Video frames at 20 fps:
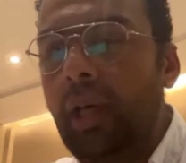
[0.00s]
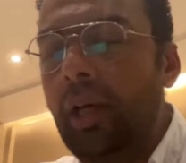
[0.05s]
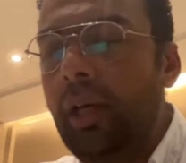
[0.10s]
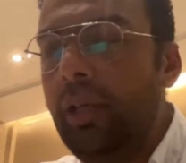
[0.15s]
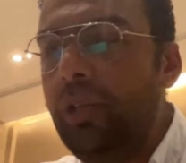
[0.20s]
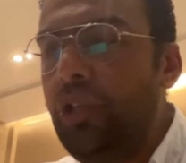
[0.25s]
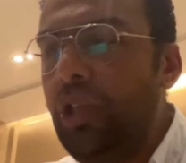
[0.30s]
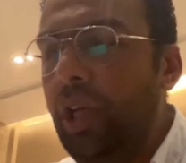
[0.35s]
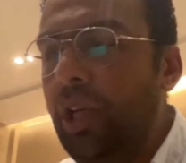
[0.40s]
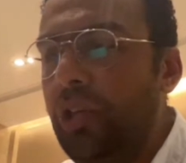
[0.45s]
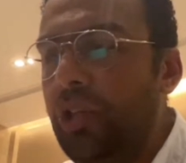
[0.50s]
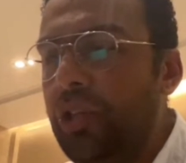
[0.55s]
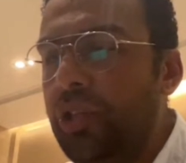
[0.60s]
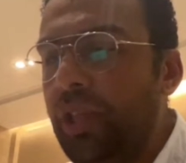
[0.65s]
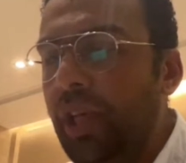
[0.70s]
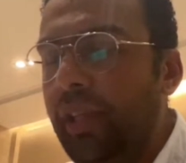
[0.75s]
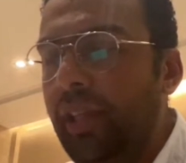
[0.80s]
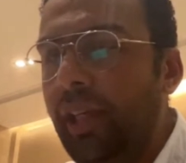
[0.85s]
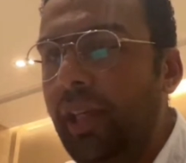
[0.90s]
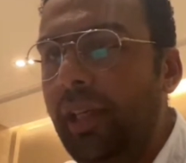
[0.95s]

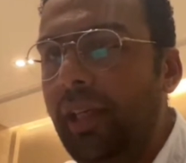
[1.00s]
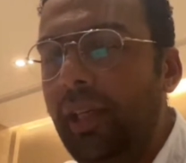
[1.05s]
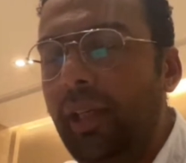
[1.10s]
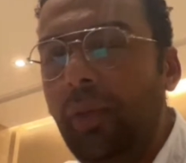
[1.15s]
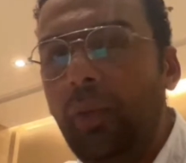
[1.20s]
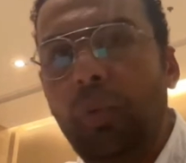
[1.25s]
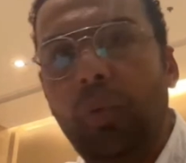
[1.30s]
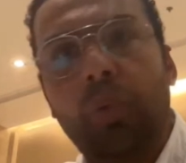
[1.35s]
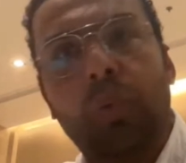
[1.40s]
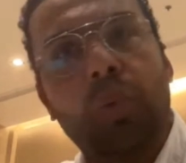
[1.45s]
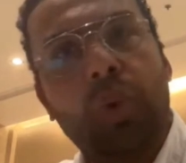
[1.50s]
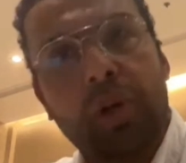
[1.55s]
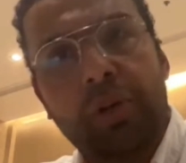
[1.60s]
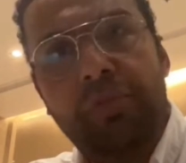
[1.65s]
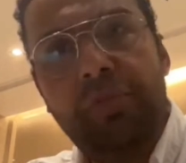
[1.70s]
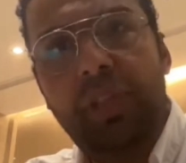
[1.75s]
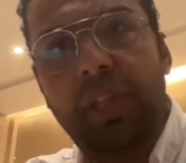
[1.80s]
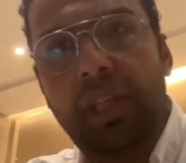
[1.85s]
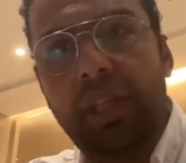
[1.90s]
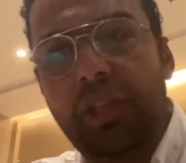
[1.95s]
challenges. I think one
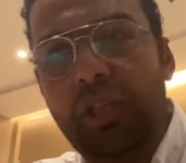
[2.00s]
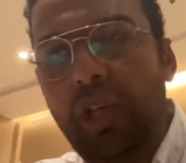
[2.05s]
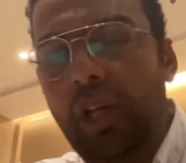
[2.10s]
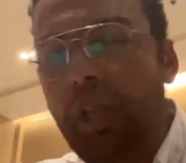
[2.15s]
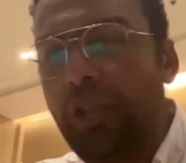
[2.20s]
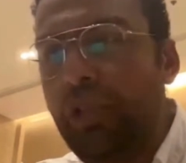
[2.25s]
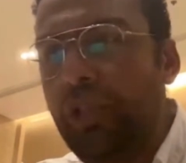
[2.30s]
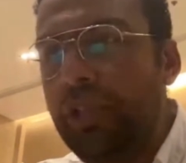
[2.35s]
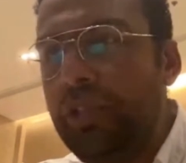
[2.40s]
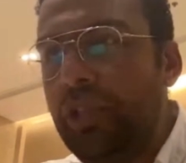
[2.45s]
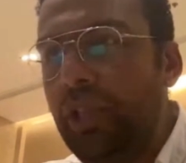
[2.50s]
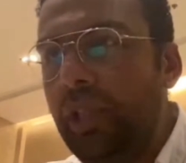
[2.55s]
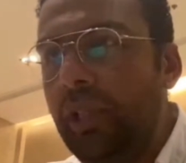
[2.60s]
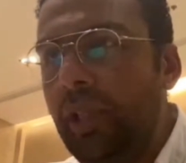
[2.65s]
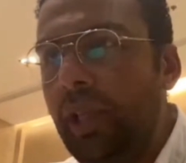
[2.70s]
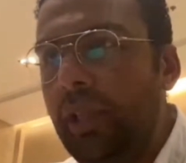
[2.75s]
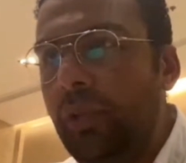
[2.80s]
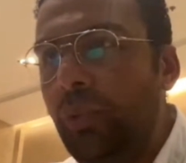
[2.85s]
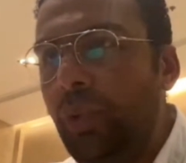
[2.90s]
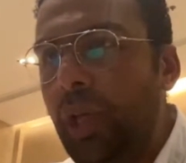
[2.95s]
of the challenges,
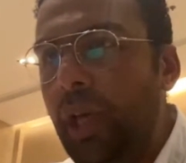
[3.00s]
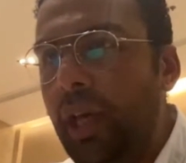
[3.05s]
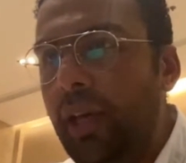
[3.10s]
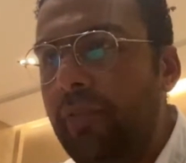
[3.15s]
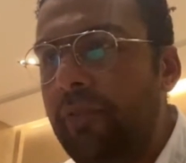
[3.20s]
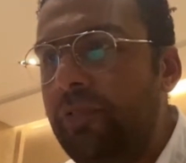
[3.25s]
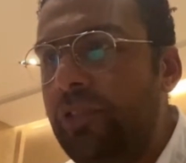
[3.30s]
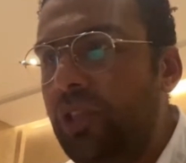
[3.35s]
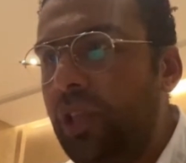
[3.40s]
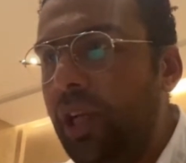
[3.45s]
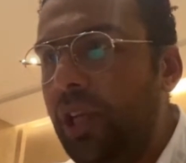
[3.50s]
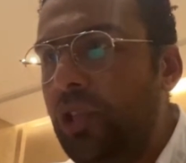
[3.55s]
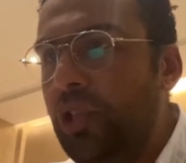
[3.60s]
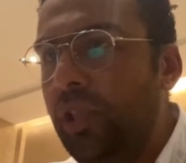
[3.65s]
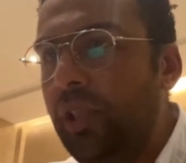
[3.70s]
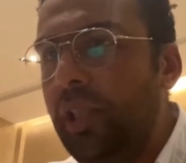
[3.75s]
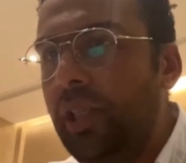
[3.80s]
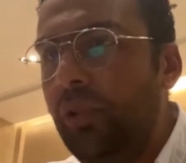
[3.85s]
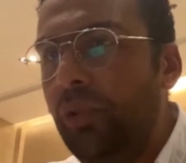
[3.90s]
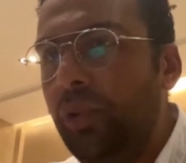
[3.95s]
and we have
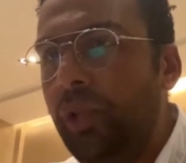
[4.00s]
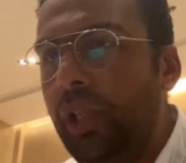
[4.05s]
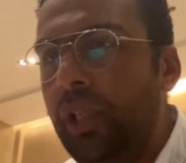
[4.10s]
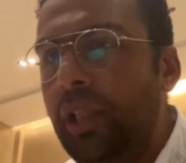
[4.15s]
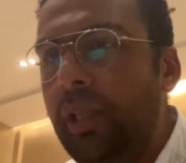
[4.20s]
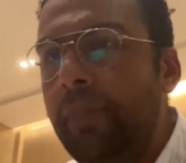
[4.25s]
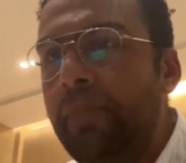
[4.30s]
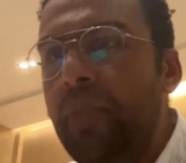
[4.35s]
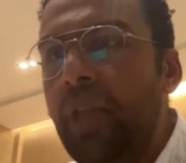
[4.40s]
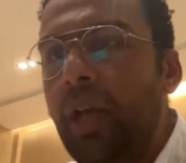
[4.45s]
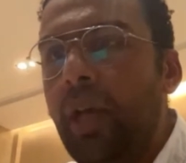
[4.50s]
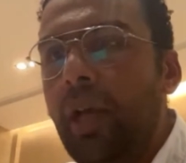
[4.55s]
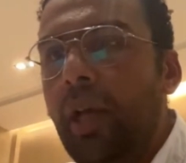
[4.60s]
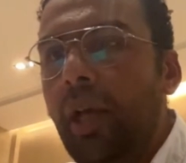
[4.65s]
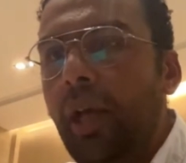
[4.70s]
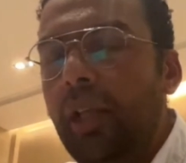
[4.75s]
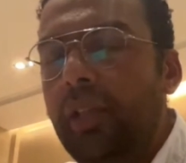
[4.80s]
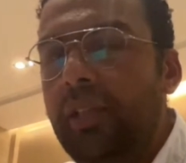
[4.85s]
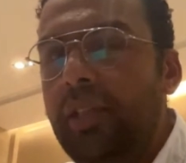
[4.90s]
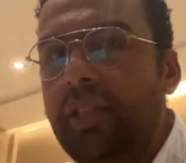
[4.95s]
scratched that already,
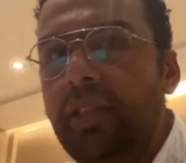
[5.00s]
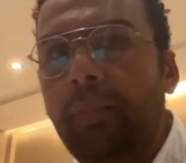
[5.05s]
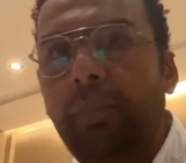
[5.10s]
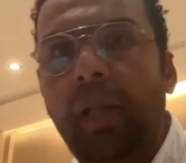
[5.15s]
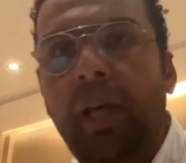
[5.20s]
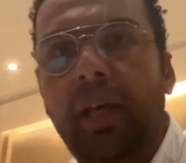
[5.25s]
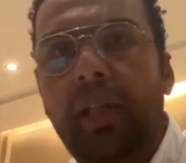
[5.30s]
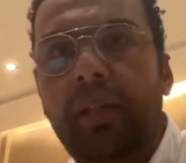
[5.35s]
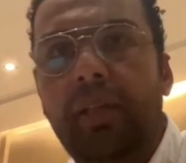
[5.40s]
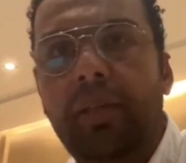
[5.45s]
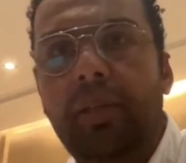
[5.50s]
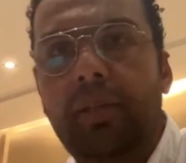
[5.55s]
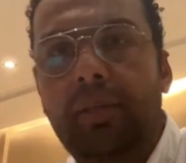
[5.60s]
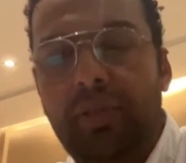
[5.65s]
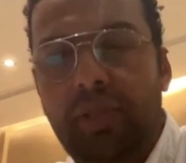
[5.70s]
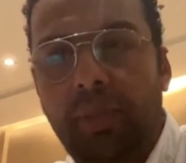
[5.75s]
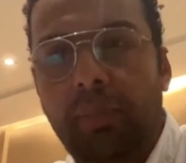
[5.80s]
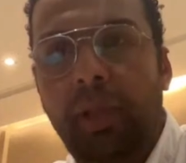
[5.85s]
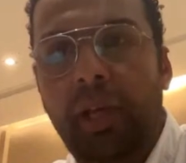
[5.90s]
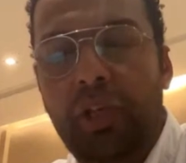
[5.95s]
is the
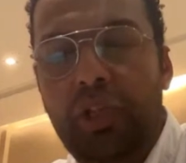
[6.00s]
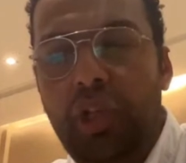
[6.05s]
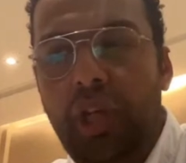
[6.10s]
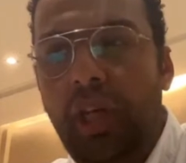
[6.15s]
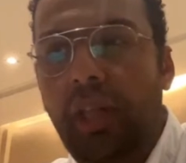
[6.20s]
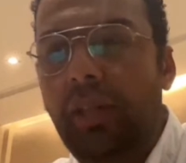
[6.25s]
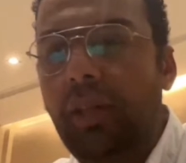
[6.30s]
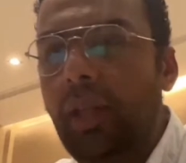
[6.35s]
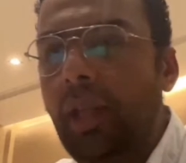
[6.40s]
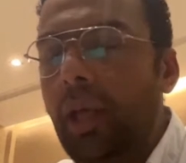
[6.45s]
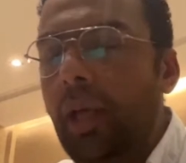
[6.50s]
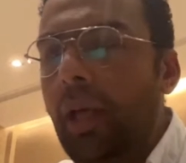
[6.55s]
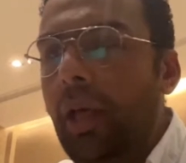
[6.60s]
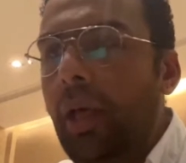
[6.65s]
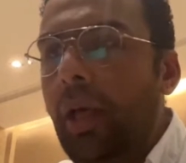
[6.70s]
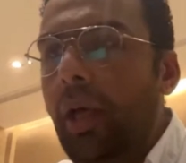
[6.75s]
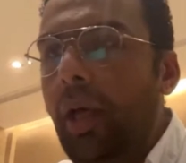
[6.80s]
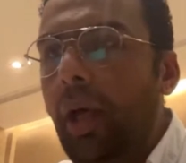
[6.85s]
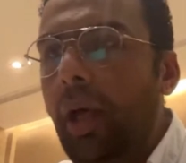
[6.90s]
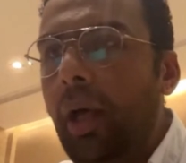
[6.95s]
supply chain.
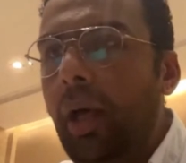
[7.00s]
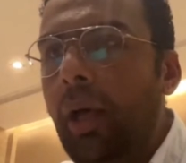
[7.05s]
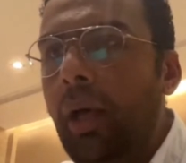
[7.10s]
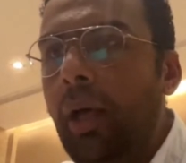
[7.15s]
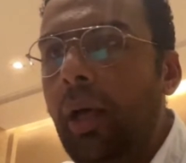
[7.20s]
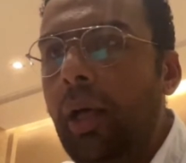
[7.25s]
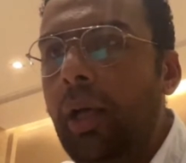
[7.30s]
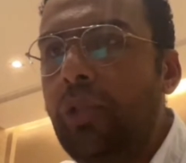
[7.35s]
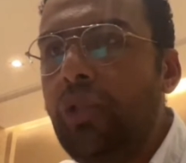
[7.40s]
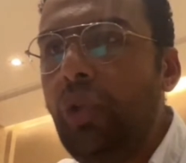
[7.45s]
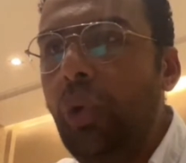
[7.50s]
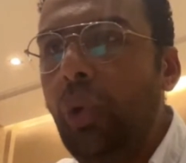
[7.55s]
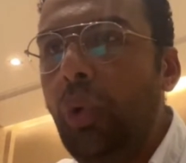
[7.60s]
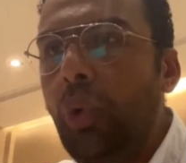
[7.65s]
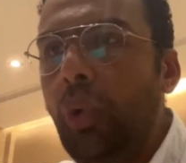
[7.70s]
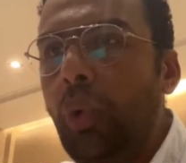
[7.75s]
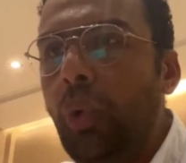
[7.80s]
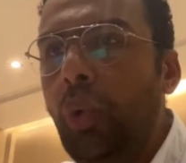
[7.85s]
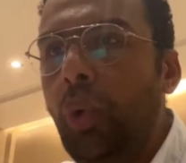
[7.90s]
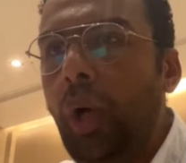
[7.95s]

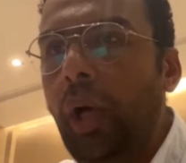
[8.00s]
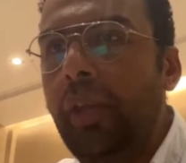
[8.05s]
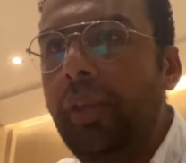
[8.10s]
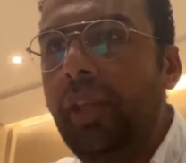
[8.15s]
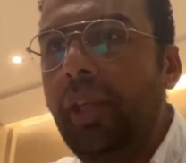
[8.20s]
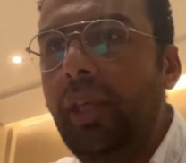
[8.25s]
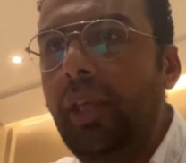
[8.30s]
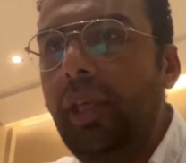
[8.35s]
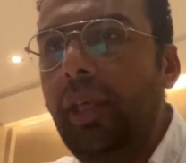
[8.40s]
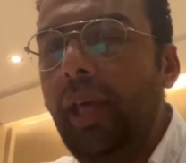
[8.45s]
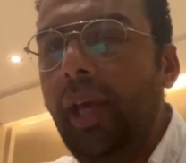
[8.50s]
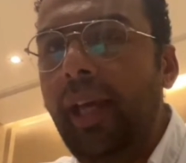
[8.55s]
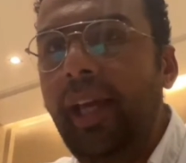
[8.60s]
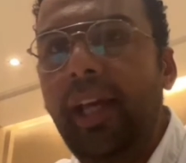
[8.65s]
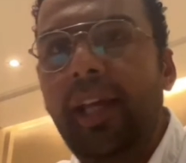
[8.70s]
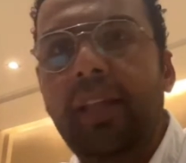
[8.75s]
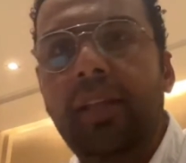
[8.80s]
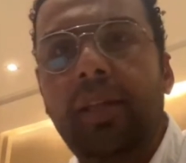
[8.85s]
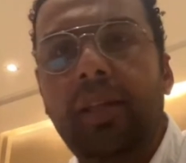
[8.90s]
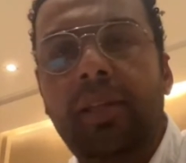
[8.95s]
So I think,
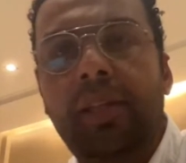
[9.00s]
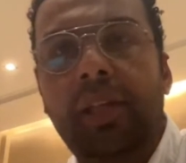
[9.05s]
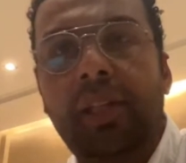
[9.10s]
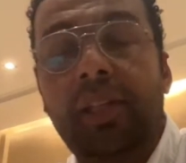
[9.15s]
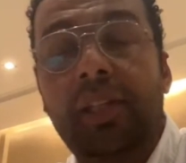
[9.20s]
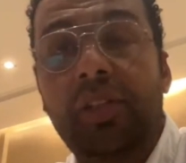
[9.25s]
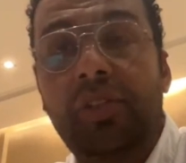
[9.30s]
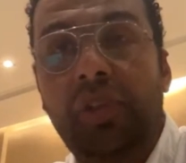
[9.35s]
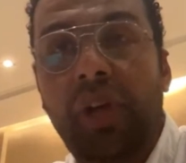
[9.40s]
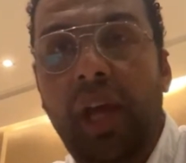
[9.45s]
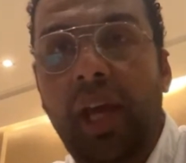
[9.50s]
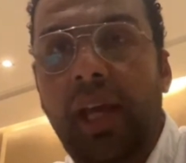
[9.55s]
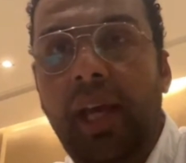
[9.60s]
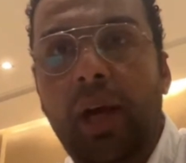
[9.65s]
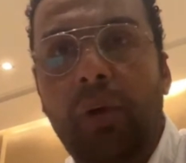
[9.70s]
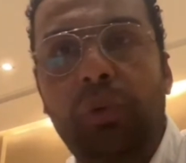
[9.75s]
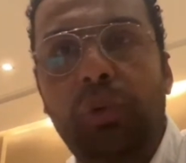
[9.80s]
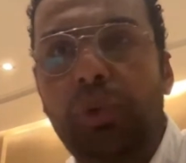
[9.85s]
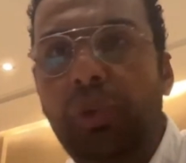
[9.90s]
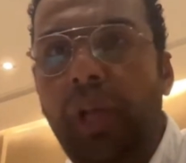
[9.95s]
again,
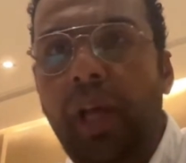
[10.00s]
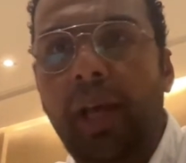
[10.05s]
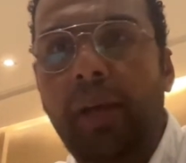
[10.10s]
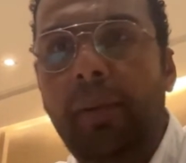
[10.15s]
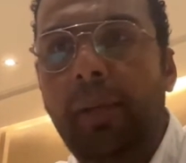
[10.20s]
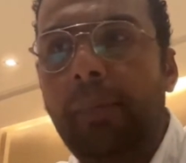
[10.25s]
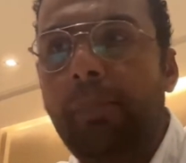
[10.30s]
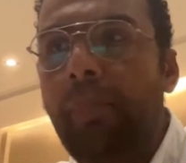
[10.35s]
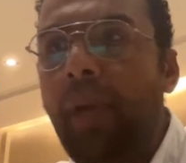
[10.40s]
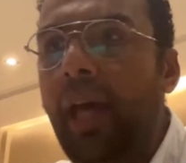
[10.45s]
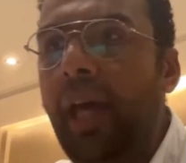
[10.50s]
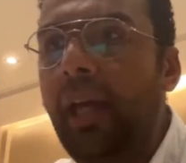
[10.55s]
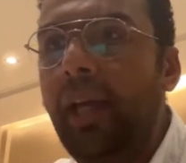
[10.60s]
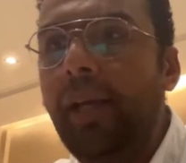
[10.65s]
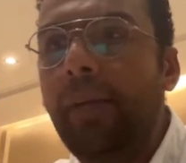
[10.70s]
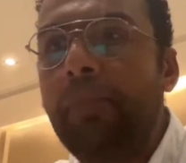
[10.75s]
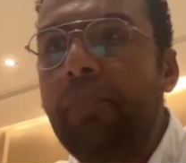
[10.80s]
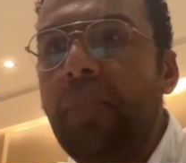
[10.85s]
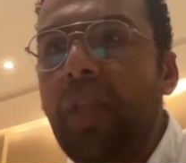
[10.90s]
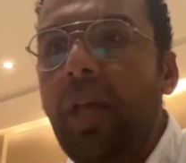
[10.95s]
how to track
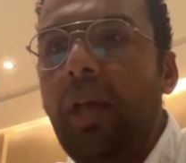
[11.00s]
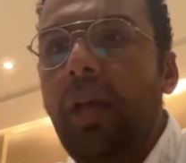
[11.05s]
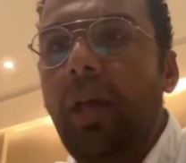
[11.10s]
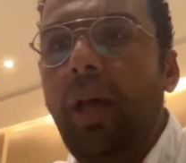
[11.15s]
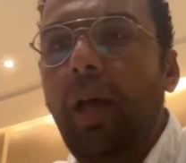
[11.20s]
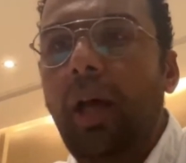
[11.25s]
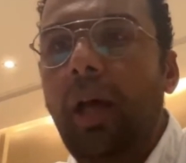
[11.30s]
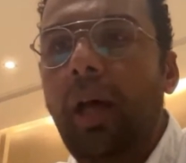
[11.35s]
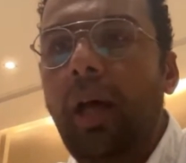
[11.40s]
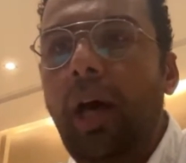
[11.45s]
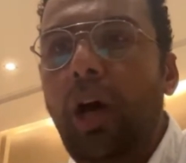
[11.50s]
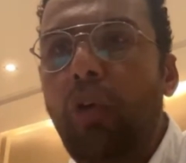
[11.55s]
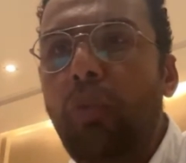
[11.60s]
back how